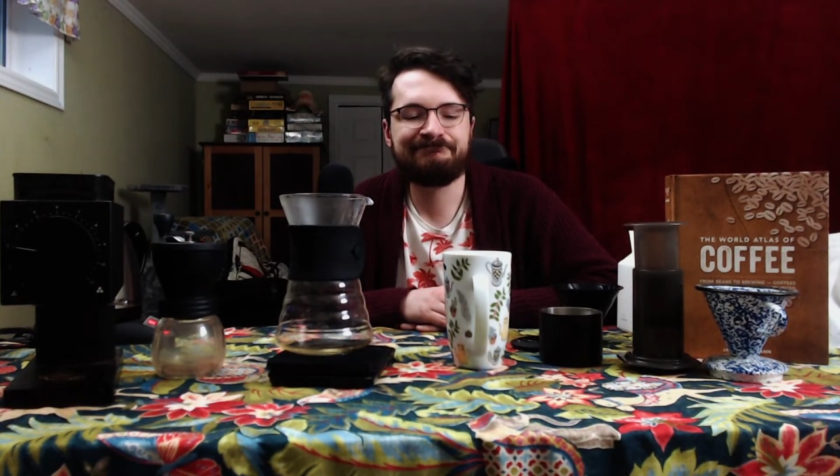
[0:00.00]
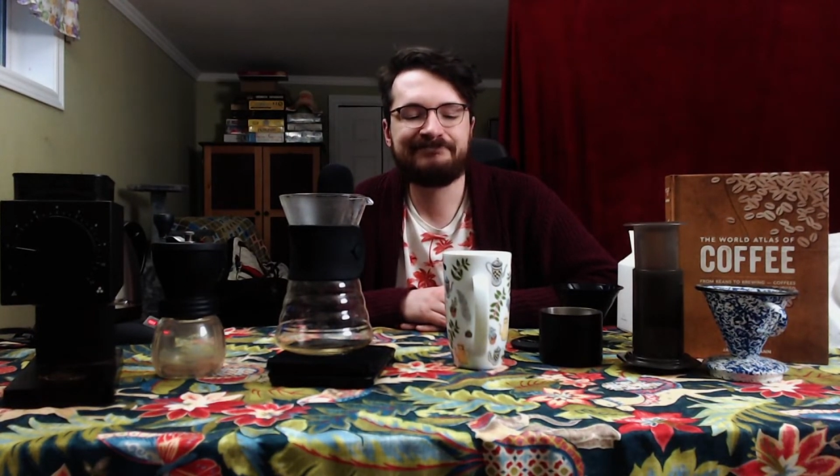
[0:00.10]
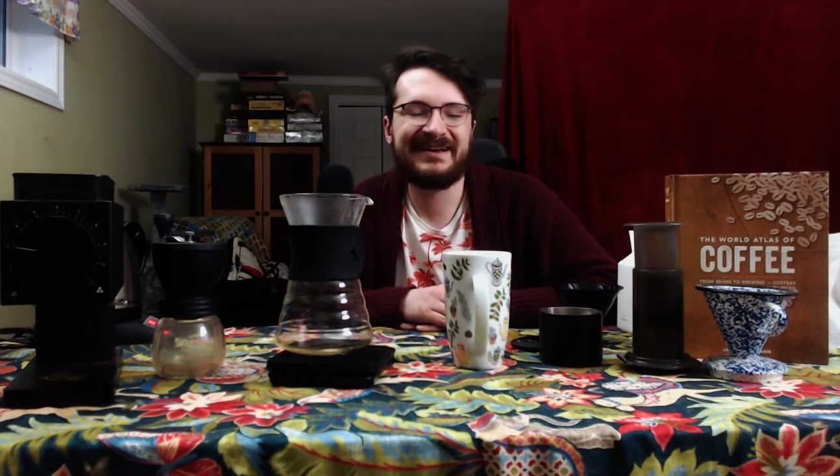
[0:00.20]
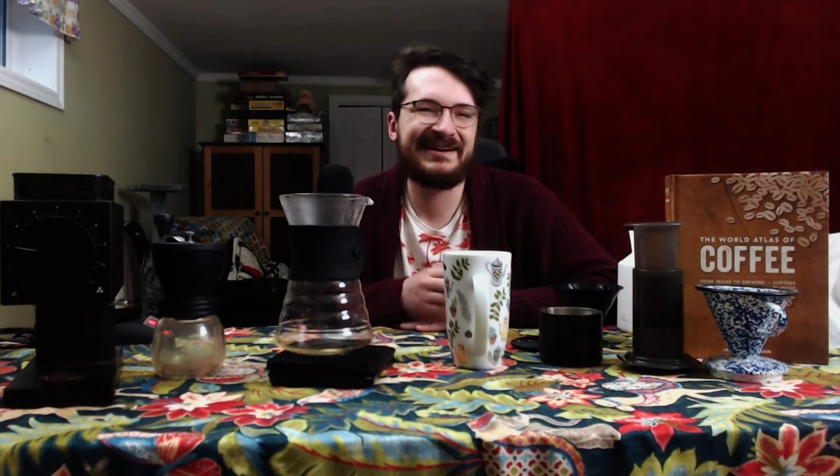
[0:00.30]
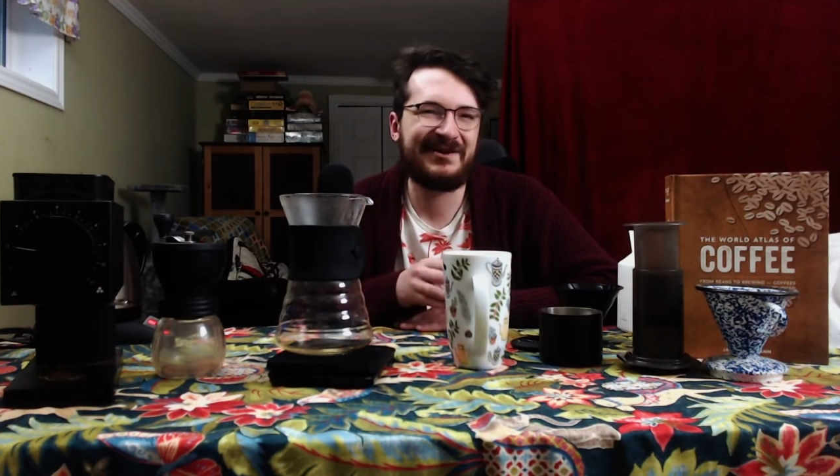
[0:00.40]

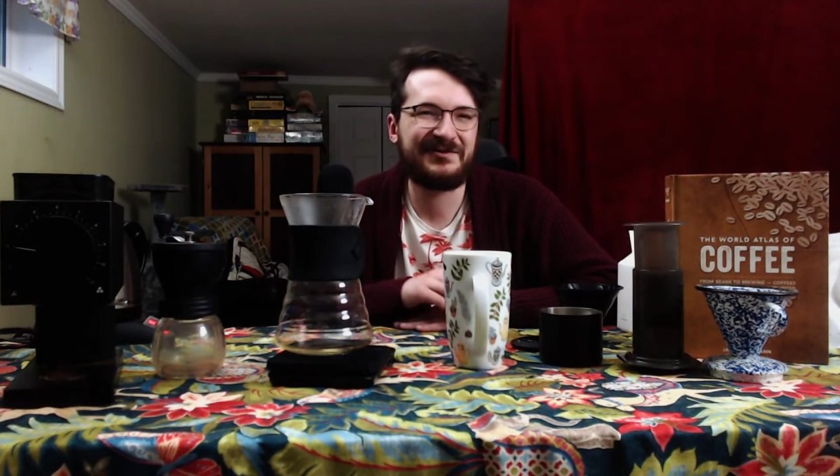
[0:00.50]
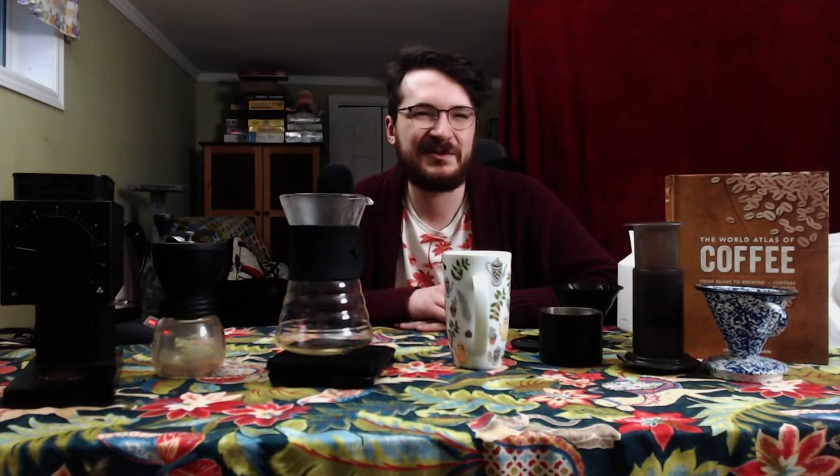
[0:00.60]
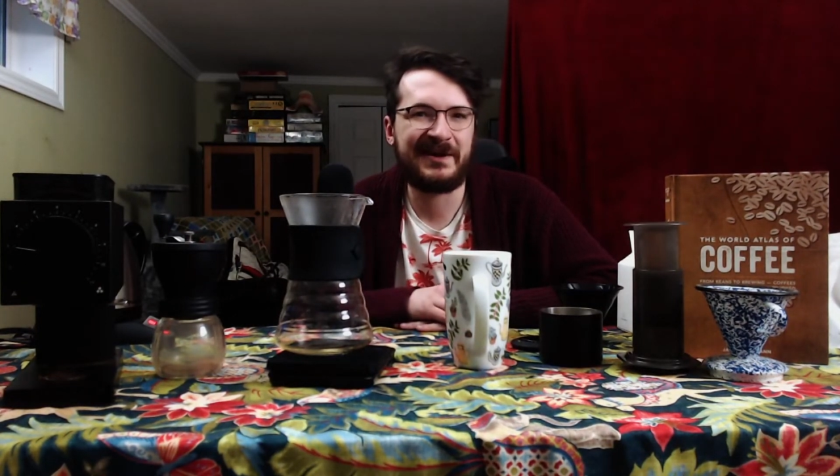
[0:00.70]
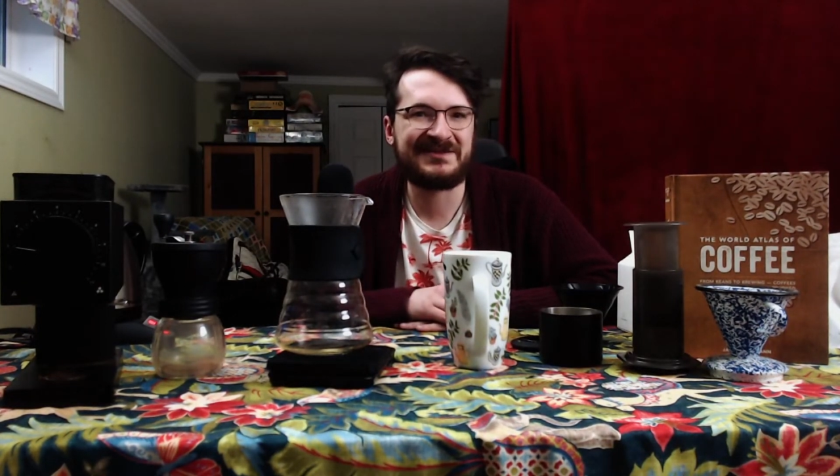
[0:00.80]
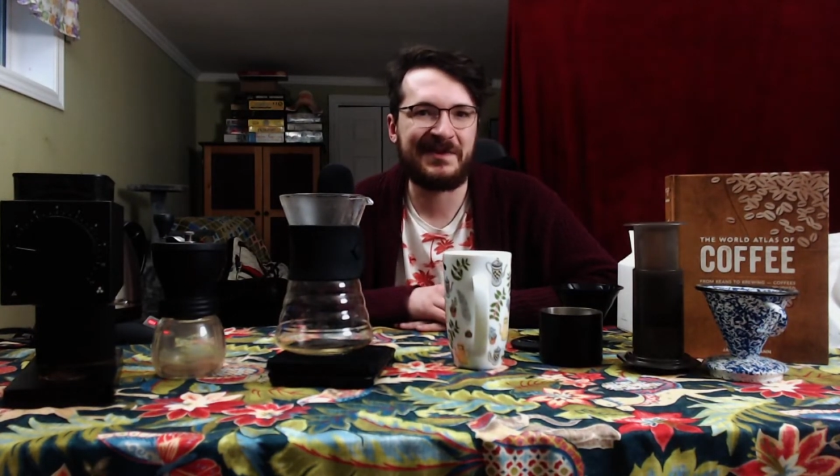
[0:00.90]
And now for the
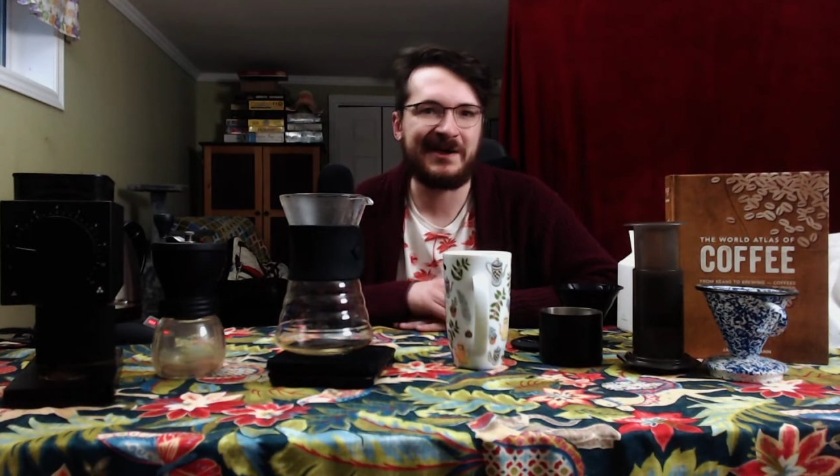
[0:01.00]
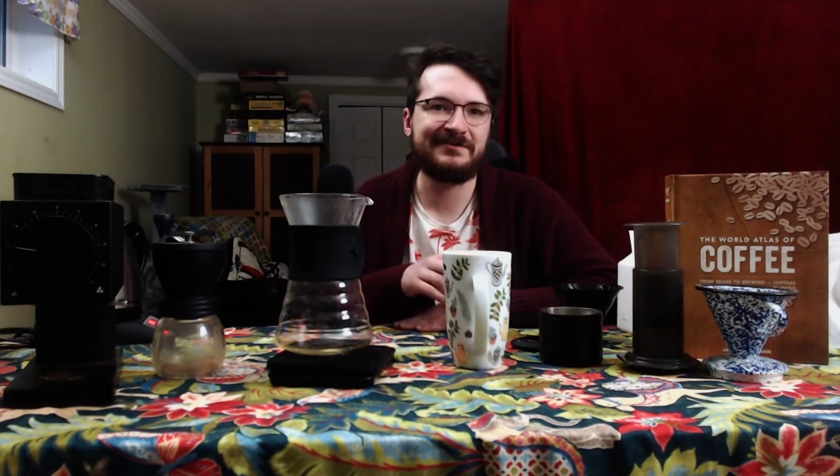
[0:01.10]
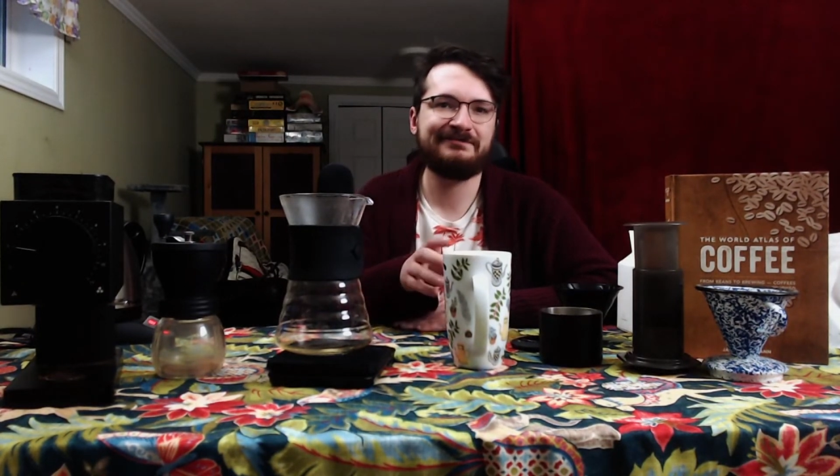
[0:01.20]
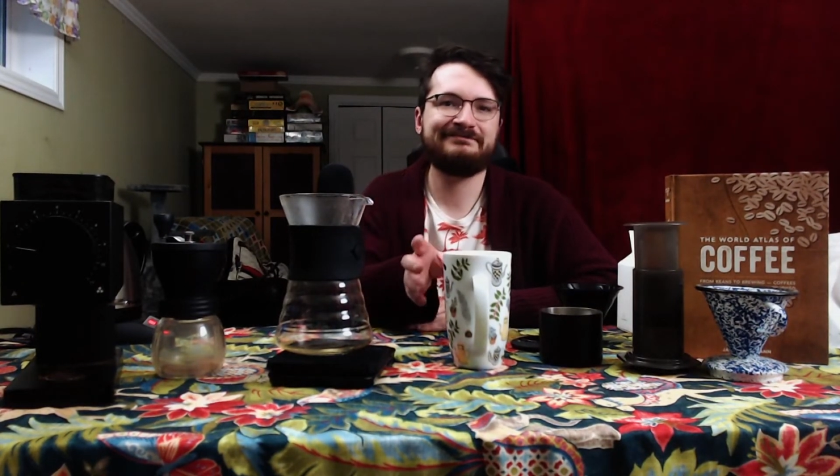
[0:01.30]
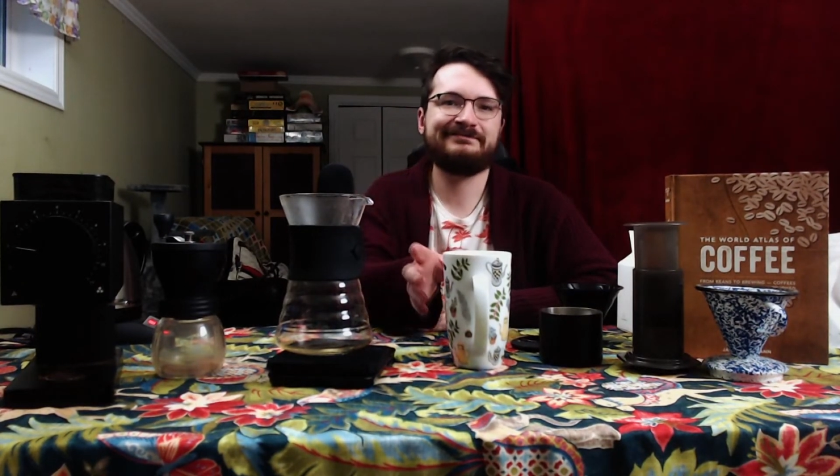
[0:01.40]
best part.
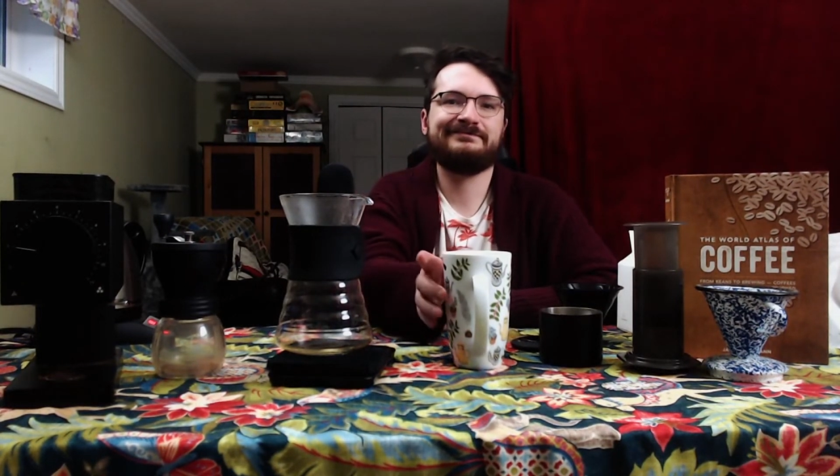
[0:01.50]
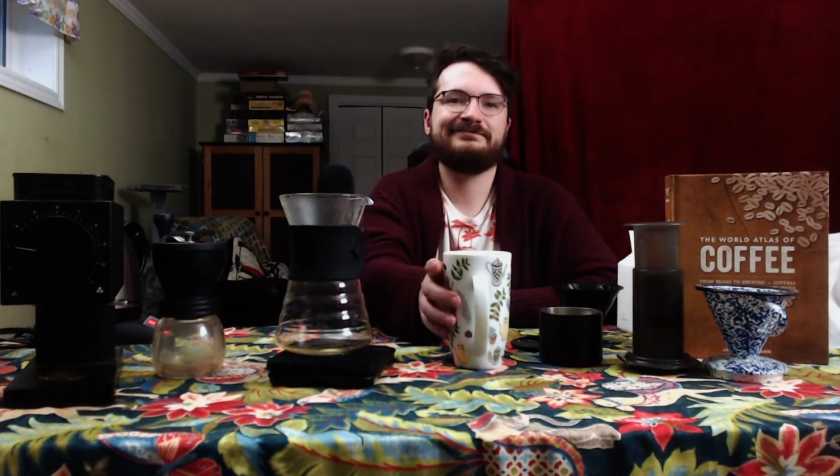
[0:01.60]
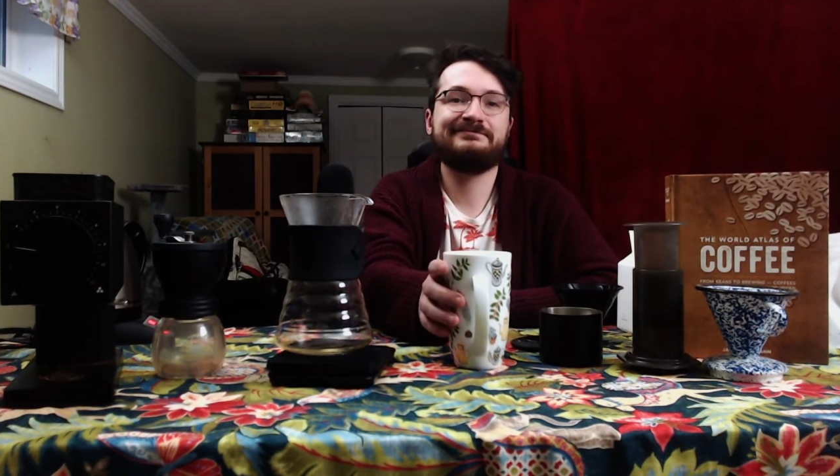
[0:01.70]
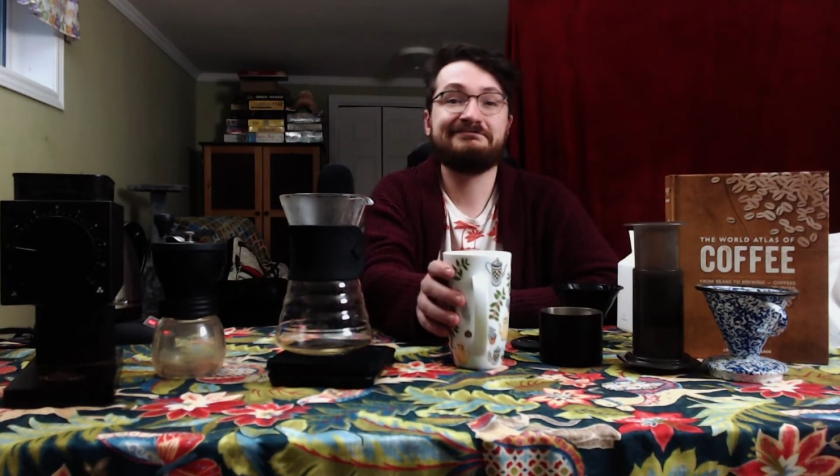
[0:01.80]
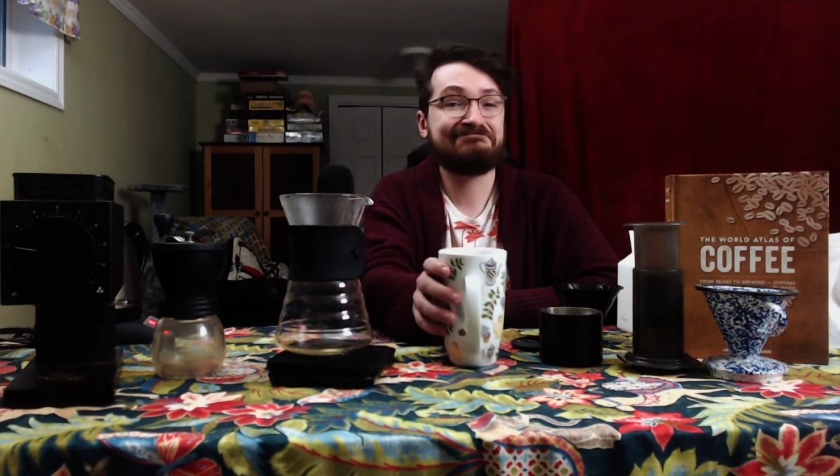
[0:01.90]

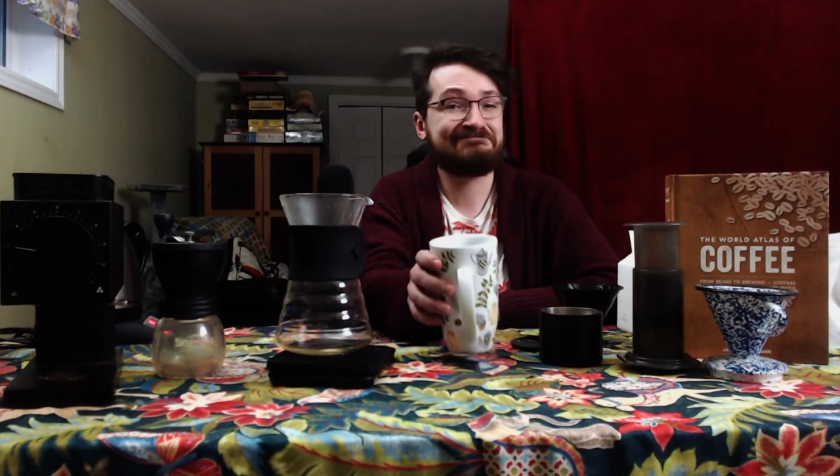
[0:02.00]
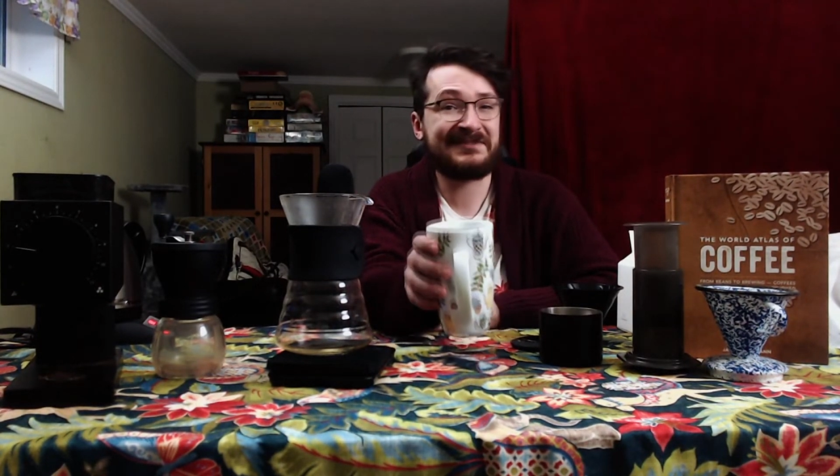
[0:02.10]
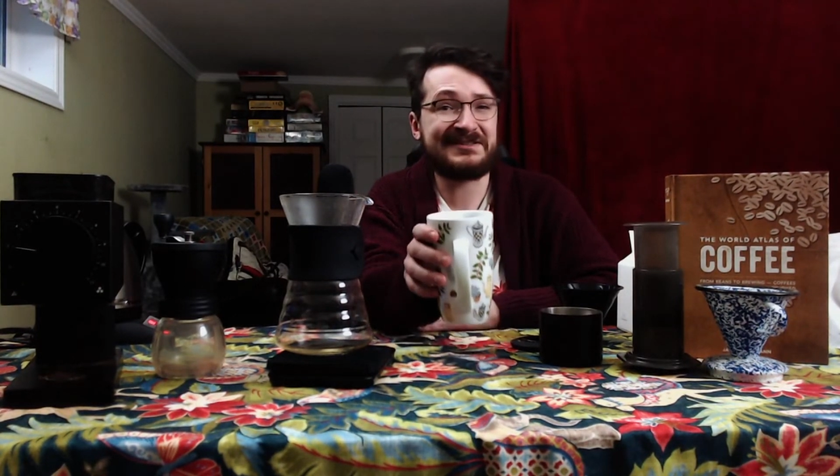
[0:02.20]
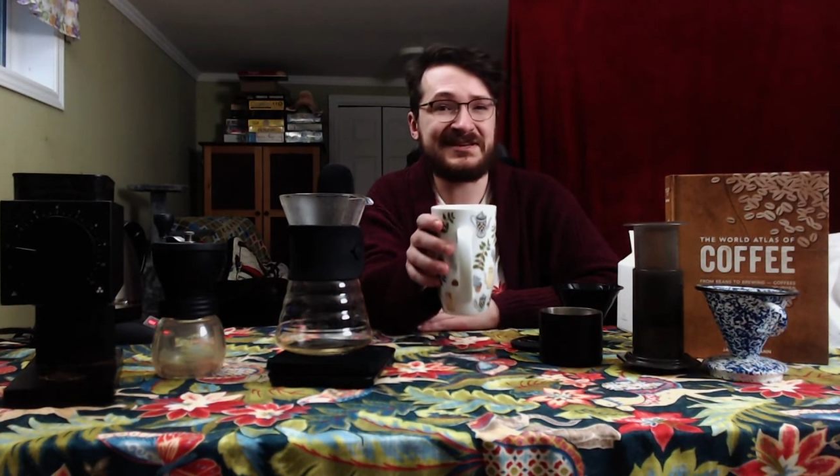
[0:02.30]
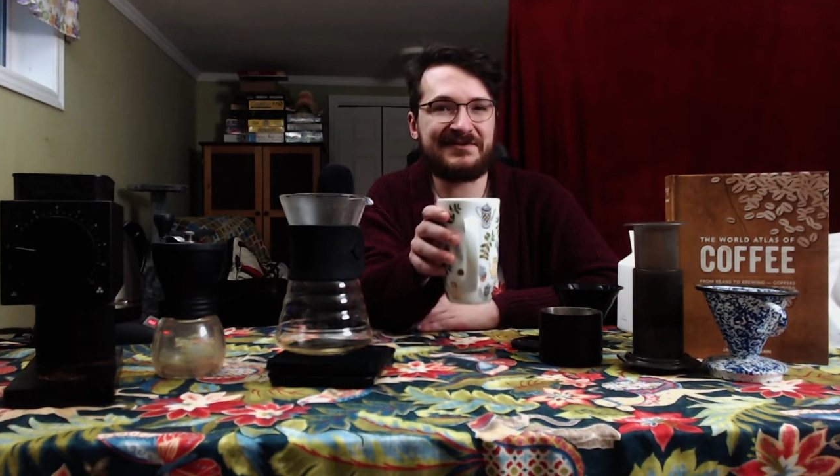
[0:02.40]

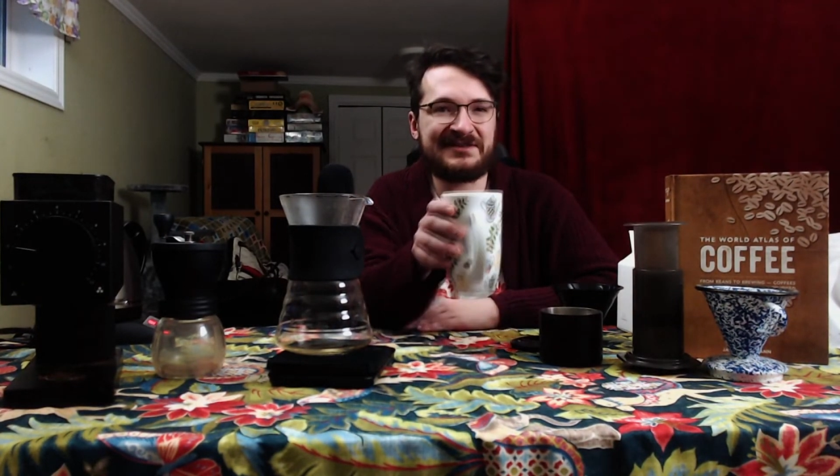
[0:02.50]
Let's see if it's